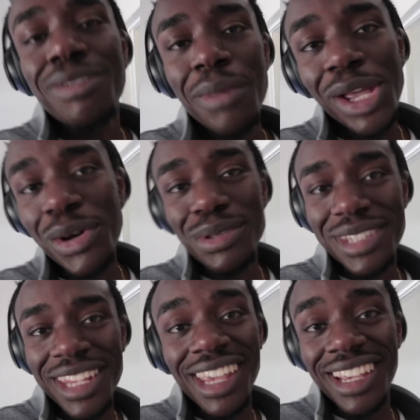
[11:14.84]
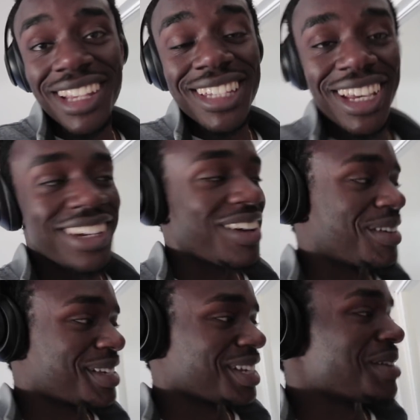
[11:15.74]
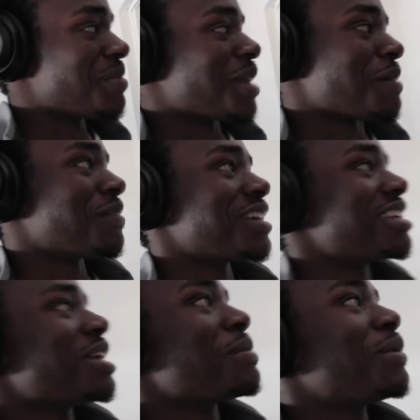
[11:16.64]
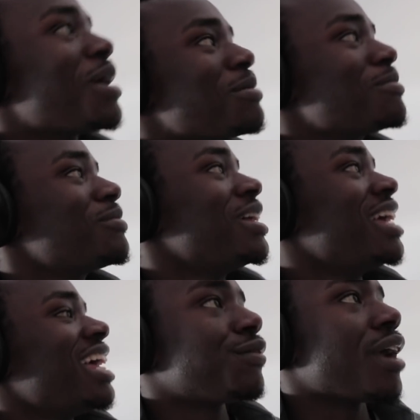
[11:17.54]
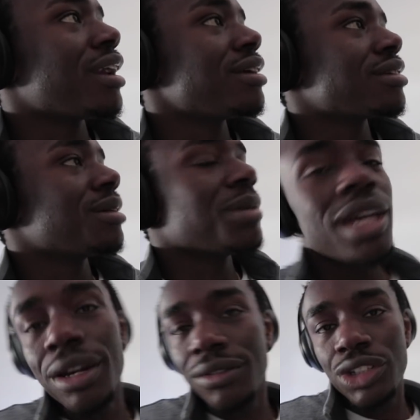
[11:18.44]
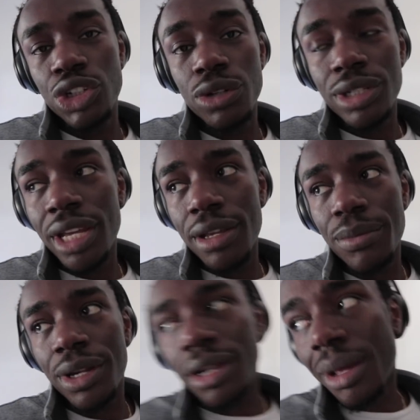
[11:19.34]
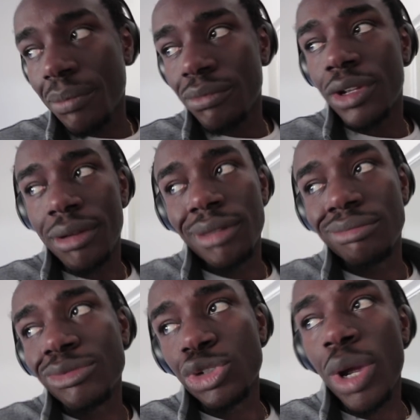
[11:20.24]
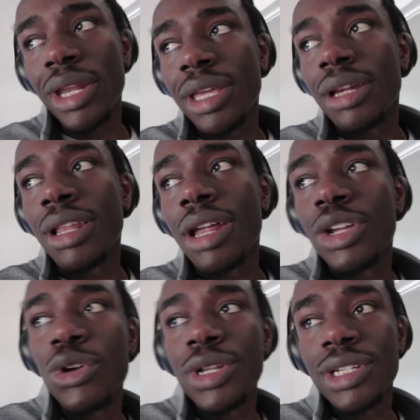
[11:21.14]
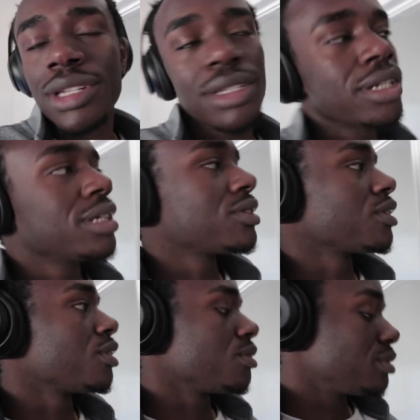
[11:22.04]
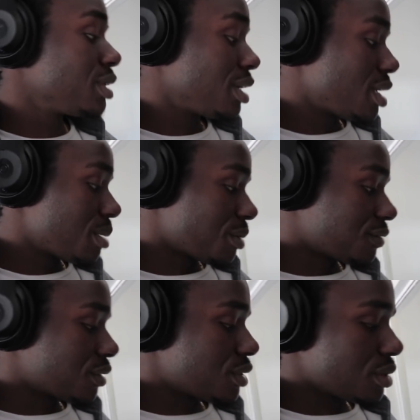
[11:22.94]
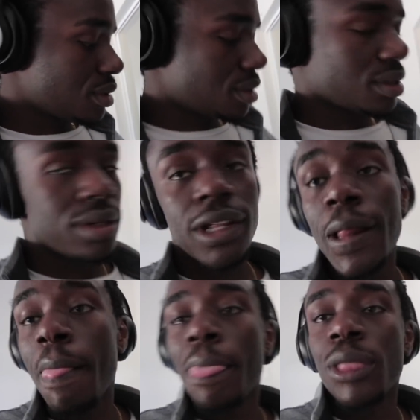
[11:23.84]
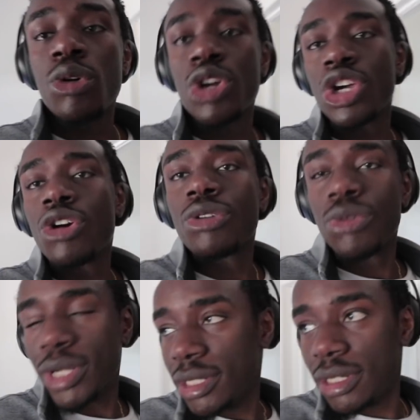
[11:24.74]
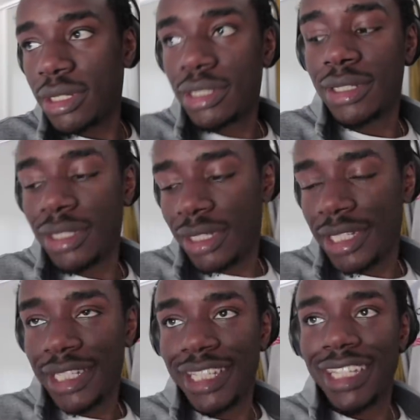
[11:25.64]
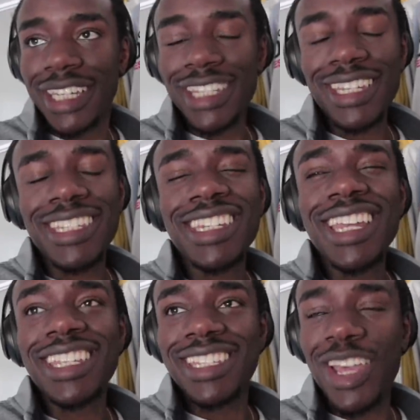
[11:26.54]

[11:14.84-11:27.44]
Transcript: for my own sake because I couldn't go to sleep without fixing that problem. Friday is going to be kind of a chill day, but I'm going to try to get a lot of coding done today. So, but first, we're going to go on a run because it's nice